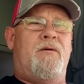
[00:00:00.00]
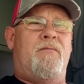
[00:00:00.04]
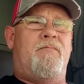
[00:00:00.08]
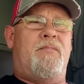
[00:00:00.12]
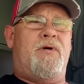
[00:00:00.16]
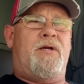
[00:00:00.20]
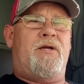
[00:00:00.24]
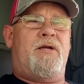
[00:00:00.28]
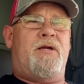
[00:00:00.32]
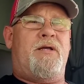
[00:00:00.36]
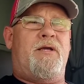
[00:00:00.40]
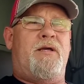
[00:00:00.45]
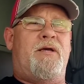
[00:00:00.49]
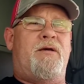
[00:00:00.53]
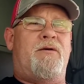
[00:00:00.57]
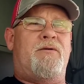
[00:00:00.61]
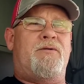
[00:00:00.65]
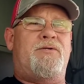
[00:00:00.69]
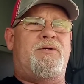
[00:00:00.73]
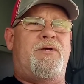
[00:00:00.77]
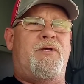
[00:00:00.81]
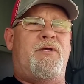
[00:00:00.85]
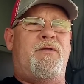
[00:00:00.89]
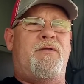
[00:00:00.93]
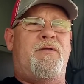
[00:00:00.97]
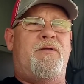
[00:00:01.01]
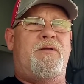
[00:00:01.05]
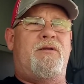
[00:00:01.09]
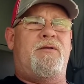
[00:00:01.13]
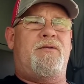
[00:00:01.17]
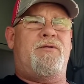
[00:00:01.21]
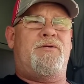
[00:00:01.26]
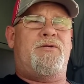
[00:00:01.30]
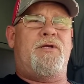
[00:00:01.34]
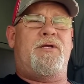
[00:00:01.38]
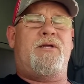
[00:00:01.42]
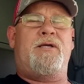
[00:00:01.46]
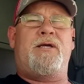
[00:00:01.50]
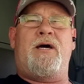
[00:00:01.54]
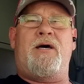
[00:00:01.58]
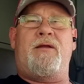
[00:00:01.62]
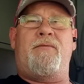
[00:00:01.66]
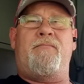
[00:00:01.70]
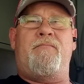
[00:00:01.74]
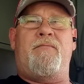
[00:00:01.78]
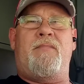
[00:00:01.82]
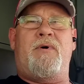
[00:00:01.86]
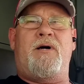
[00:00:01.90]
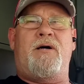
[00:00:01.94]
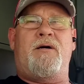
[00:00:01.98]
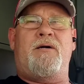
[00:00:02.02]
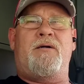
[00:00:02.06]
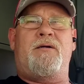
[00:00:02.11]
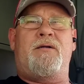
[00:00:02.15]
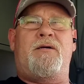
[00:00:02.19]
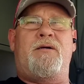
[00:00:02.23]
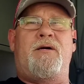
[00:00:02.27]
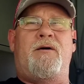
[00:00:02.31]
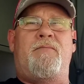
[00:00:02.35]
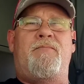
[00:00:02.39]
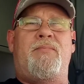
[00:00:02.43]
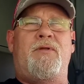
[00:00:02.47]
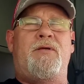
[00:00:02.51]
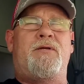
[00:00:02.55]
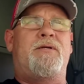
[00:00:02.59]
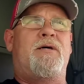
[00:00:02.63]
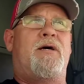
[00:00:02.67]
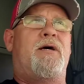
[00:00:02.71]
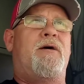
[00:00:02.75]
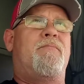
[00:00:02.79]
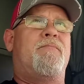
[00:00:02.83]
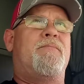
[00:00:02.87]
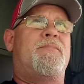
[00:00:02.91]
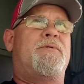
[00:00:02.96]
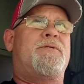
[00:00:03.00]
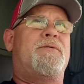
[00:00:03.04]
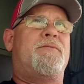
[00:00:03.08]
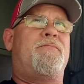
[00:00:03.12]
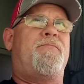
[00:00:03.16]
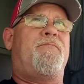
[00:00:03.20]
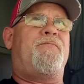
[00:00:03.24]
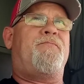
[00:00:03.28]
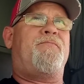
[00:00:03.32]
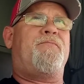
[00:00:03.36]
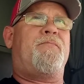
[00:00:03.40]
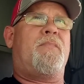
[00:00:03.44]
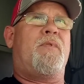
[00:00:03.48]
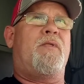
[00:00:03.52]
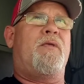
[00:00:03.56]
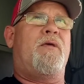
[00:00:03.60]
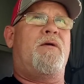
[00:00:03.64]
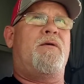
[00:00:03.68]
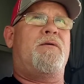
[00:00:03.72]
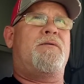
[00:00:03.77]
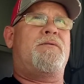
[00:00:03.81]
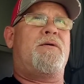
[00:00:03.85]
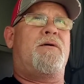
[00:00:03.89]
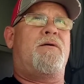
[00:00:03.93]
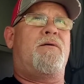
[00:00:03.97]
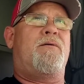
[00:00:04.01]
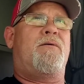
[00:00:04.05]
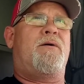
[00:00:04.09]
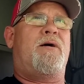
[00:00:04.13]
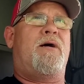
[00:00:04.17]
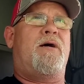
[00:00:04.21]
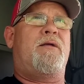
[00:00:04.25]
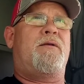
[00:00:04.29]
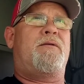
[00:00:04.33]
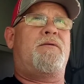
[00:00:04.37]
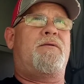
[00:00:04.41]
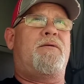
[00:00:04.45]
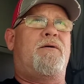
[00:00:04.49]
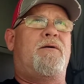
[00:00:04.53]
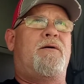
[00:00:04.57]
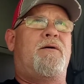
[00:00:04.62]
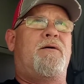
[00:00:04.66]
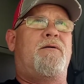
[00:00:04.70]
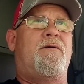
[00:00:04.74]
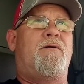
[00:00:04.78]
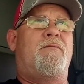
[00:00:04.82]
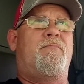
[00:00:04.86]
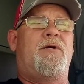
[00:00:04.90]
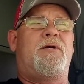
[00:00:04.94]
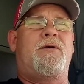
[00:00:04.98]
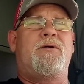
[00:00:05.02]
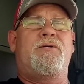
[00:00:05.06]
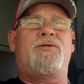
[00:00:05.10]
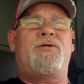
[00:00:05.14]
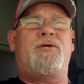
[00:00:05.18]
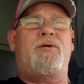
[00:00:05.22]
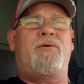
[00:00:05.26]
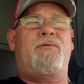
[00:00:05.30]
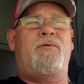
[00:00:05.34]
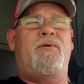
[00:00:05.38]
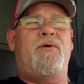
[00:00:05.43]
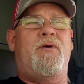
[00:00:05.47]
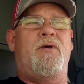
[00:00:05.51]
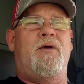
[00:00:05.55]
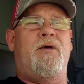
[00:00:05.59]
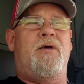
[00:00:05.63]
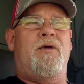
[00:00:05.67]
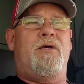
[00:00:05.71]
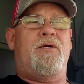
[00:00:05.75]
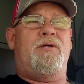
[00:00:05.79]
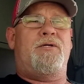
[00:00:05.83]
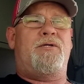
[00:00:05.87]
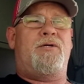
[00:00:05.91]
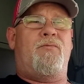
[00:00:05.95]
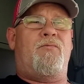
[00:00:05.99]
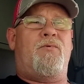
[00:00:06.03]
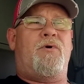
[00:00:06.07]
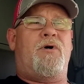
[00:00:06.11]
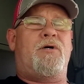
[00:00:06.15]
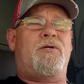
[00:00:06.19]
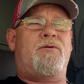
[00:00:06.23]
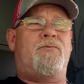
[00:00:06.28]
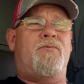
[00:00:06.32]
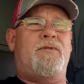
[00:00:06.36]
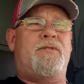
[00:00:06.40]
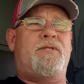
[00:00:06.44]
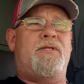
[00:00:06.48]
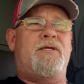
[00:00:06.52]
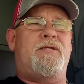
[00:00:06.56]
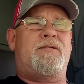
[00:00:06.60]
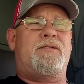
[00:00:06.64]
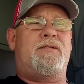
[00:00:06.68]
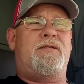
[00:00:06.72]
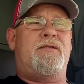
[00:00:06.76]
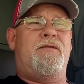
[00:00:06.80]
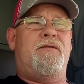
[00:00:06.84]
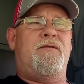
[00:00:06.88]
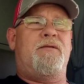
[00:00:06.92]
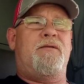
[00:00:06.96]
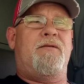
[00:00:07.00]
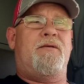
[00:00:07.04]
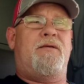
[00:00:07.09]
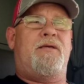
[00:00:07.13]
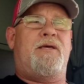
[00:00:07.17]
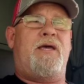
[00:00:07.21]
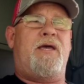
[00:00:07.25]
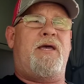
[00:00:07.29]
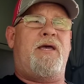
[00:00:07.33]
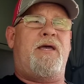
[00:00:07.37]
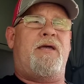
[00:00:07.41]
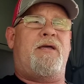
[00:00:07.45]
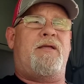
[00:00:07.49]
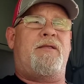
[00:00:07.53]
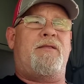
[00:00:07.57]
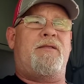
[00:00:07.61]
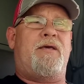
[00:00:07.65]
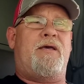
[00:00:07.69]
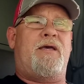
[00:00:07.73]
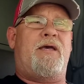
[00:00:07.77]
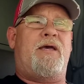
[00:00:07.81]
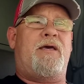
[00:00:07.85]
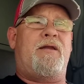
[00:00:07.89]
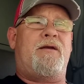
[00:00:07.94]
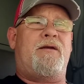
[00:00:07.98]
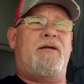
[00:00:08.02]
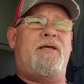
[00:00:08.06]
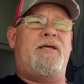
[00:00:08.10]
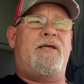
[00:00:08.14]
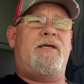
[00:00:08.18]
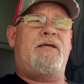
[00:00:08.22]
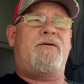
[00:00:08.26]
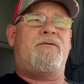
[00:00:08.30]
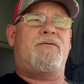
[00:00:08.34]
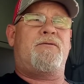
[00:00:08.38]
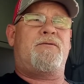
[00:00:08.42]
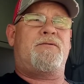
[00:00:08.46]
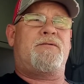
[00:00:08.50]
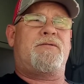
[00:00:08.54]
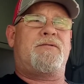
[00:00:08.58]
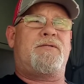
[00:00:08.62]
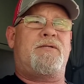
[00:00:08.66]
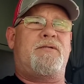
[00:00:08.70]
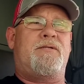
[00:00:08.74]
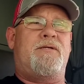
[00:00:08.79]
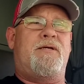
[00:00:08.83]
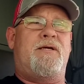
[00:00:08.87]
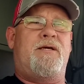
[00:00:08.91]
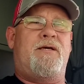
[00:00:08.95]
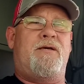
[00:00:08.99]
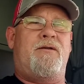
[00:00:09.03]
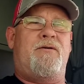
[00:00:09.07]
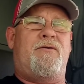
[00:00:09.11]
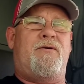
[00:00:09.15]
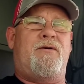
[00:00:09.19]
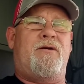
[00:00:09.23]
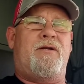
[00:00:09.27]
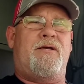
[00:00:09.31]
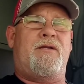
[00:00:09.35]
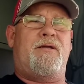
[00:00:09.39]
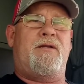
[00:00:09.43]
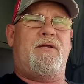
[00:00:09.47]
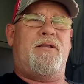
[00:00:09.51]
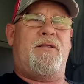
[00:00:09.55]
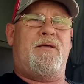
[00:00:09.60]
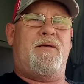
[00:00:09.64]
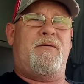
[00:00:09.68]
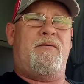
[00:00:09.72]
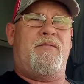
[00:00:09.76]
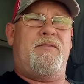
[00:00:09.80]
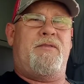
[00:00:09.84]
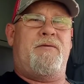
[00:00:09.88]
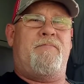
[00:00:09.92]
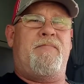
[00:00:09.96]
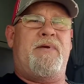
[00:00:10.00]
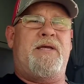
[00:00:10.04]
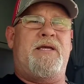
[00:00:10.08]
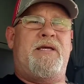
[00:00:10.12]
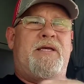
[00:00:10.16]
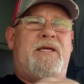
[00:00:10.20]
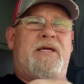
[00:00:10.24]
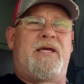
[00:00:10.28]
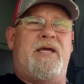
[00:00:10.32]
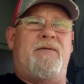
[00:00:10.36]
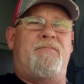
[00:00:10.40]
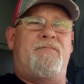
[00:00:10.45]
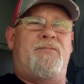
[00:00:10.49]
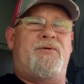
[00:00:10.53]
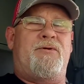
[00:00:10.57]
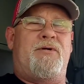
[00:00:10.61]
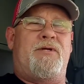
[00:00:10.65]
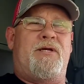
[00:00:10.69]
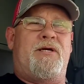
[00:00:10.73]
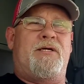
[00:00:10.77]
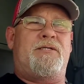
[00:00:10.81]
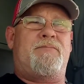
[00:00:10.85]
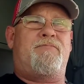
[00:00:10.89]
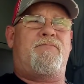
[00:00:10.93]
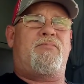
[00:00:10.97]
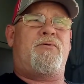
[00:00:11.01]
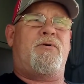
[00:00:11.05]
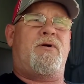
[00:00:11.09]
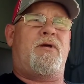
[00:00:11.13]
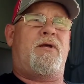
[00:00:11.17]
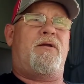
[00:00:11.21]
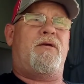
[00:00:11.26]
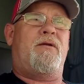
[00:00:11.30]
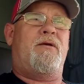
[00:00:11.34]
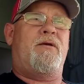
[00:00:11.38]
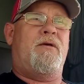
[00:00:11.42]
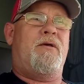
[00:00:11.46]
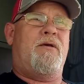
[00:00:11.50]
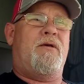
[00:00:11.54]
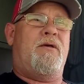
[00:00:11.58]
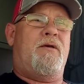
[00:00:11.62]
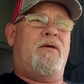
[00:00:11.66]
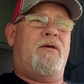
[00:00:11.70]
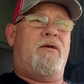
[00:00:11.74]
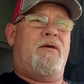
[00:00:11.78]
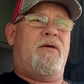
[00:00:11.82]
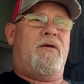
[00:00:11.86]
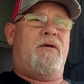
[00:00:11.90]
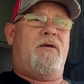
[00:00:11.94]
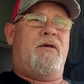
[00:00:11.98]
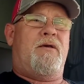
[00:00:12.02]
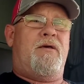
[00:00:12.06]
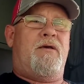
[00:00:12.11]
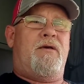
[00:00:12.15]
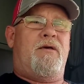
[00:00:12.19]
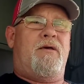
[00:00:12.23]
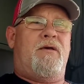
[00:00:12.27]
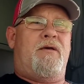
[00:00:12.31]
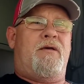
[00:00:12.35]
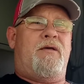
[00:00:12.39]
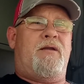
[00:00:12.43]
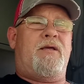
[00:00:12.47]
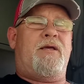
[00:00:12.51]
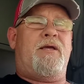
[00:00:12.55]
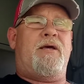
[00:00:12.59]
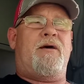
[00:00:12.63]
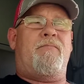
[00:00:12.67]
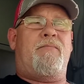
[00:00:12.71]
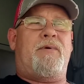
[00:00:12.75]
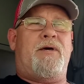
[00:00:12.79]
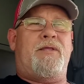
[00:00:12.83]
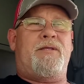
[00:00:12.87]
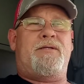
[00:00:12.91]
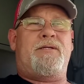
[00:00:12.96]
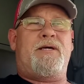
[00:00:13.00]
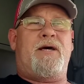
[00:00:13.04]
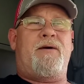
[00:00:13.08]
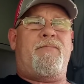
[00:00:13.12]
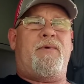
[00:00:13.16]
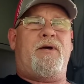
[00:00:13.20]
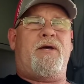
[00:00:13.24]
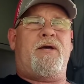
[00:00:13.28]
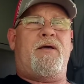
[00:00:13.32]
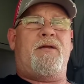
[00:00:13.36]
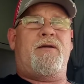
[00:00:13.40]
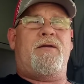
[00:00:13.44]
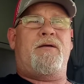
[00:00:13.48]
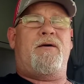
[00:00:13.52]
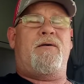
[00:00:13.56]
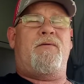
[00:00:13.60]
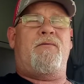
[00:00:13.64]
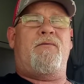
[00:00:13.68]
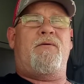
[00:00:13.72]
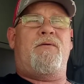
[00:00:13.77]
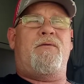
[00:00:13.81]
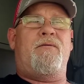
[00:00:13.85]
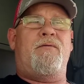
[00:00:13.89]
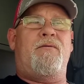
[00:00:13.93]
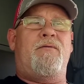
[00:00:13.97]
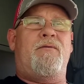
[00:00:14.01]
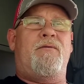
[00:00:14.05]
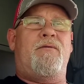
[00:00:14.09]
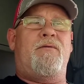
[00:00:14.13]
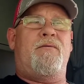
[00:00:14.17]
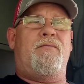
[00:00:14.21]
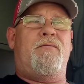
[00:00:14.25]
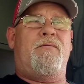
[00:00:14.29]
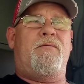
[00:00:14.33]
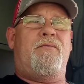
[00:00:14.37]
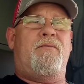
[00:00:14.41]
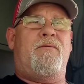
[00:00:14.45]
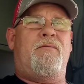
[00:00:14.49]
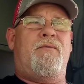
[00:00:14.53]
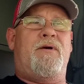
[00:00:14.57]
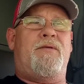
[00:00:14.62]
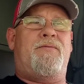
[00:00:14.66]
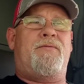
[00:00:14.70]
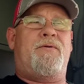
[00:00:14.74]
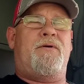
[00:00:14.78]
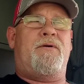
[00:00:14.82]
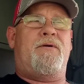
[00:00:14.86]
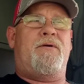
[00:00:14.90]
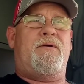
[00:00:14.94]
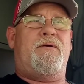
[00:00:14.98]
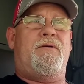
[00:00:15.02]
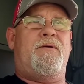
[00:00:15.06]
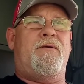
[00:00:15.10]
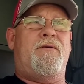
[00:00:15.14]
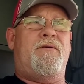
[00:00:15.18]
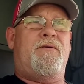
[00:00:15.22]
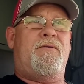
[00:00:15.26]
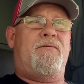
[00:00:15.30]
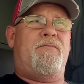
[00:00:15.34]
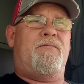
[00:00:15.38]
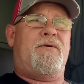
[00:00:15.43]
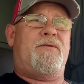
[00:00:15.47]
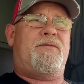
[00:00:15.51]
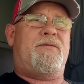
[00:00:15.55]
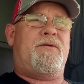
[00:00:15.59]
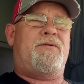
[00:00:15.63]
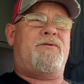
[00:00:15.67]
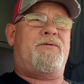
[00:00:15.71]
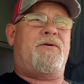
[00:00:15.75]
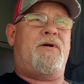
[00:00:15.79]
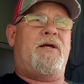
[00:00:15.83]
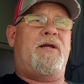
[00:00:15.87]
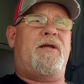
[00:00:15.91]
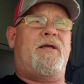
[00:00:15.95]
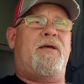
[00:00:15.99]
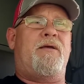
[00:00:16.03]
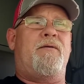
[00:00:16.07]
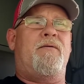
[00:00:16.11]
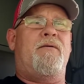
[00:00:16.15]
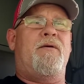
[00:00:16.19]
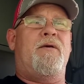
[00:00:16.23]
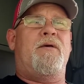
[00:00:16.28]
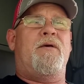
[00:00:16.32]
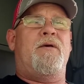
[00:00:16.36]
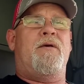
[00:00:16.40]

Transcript: But anyhow, she'd gotten mugged a couple of times. So I taught her, because she walked with this cane that had an eagle's head on it, and the beak came to a nice point. Anyhow, by the time I got done with the training,